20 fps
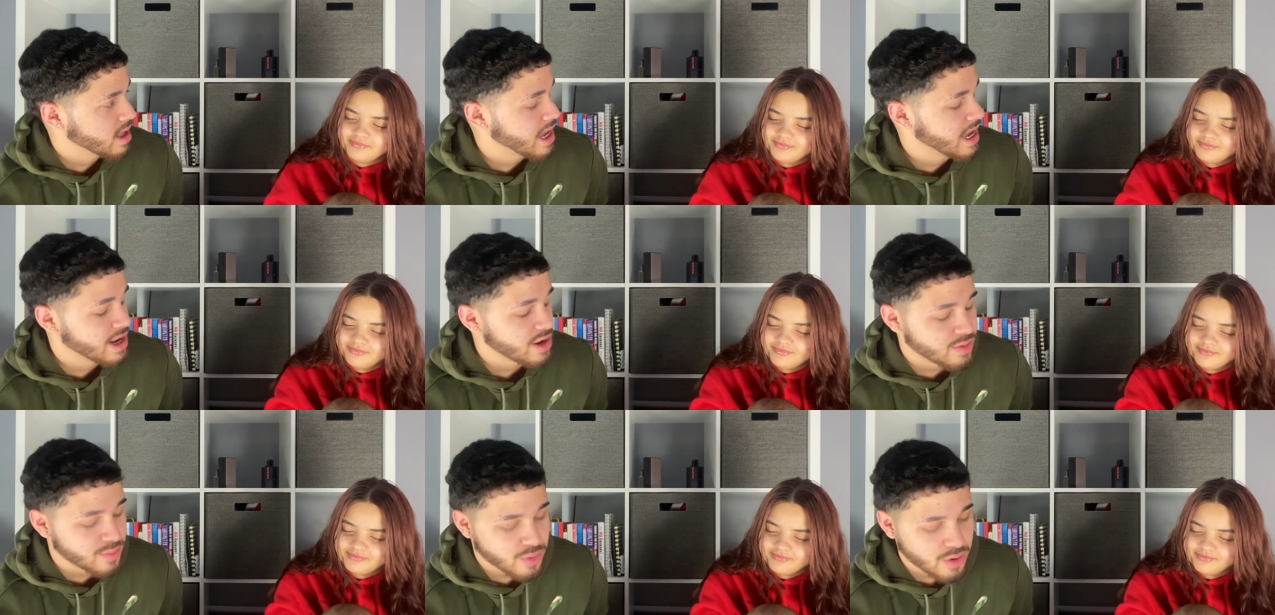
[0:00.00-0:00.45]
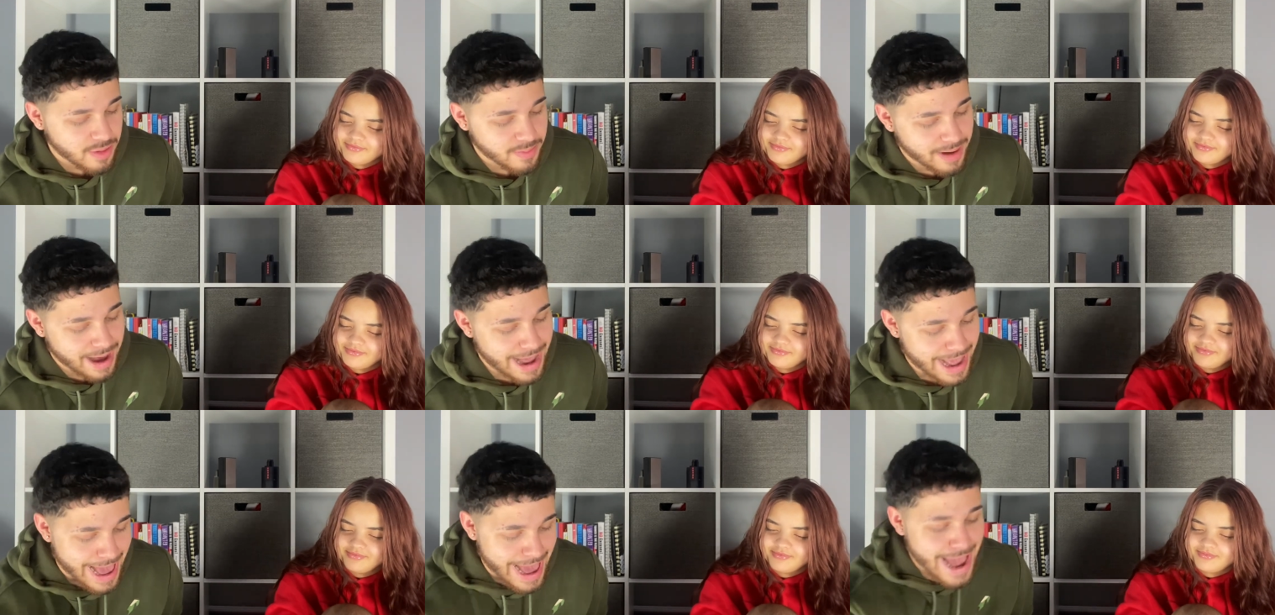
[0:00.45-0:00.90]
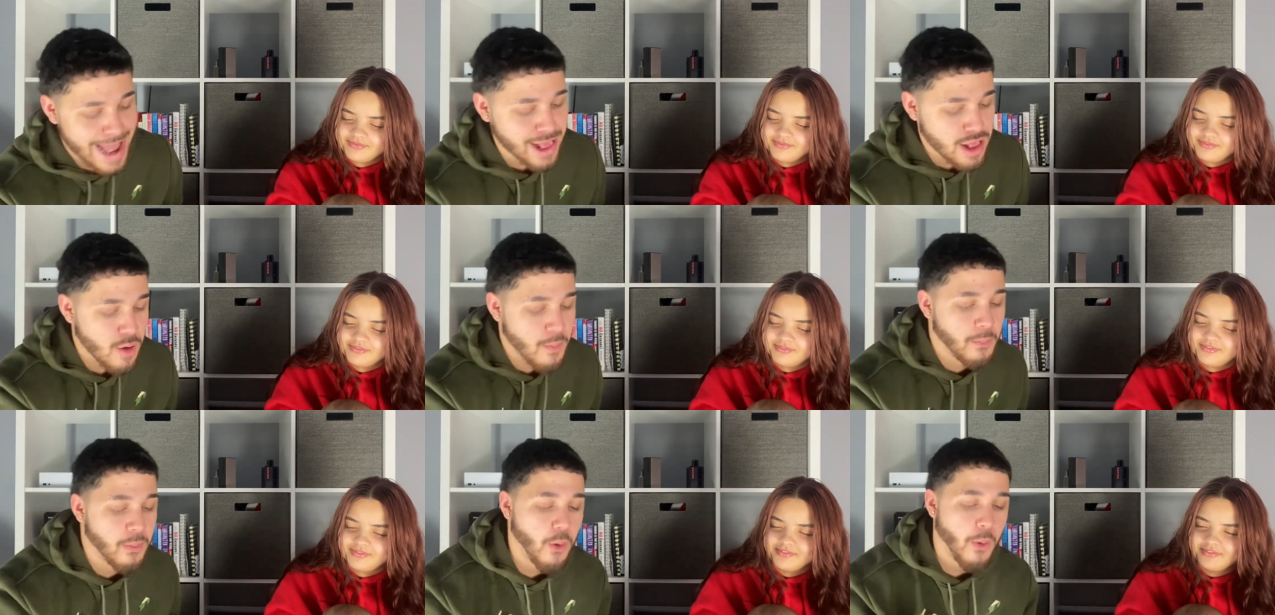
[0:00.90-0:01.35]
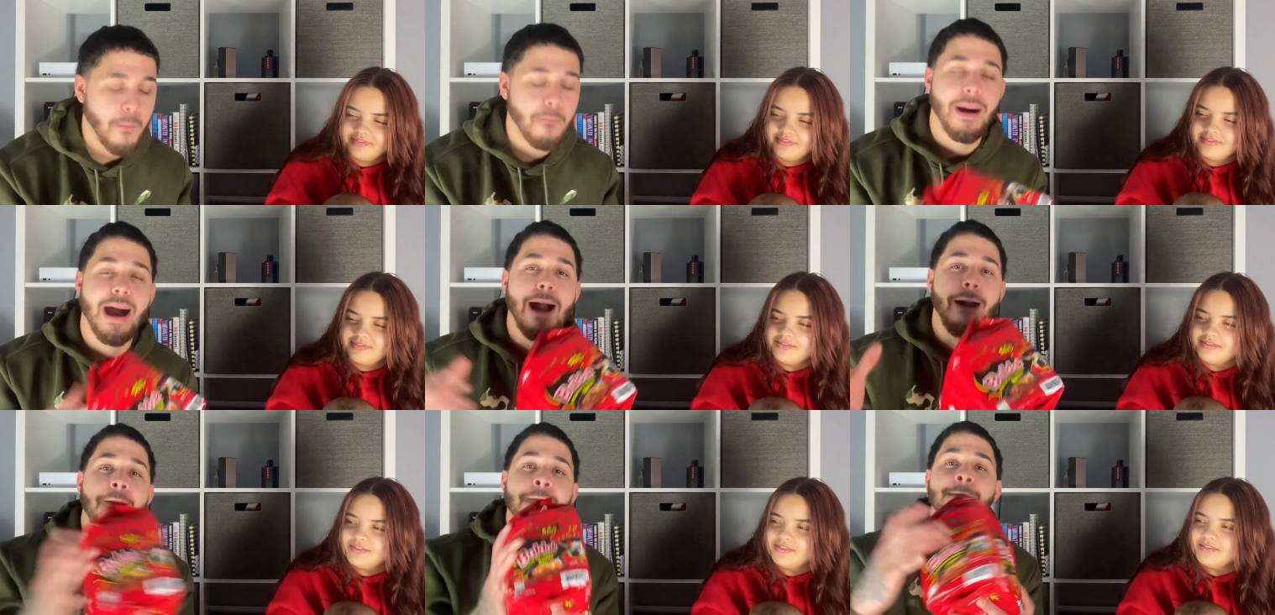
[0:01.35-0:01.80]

Speaker 1: Ain't no boy bye. Ain't no boy bye.